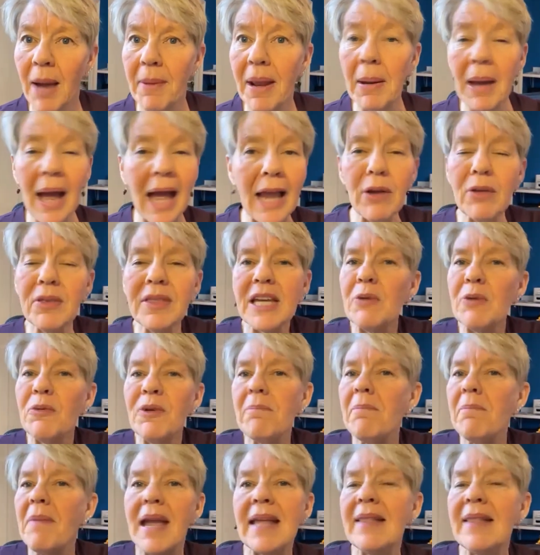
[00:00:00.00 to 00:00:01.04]
No, I don't
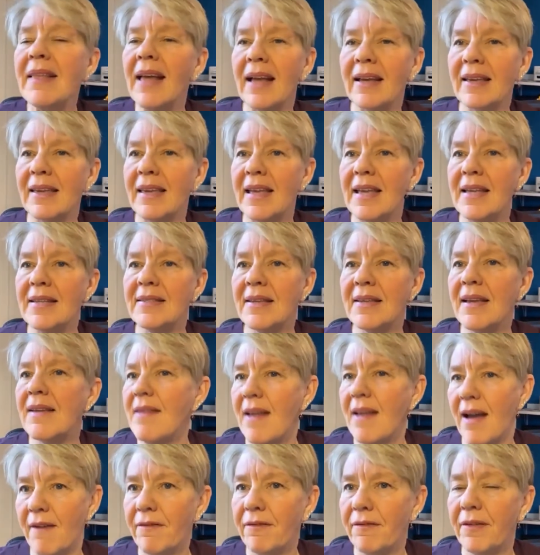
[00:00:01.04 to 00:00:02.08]
think we made that case
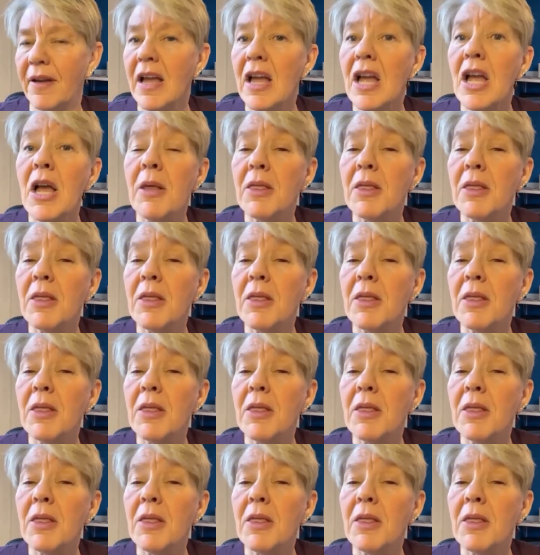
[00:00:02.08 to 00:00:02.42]
enough.